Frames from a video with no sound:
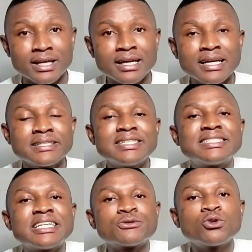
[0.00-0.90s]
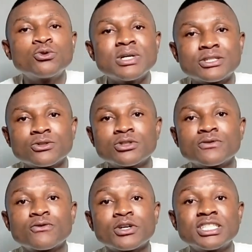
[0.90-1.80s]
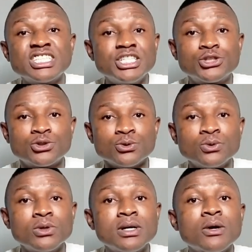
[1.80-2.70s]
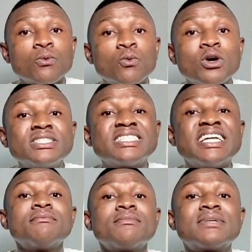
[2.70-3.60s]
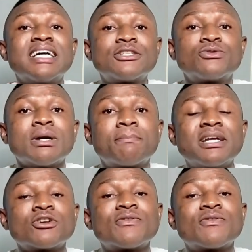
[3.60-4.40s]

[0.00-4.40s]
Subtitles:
Since there's no resolution for this issue, once it gets to a place of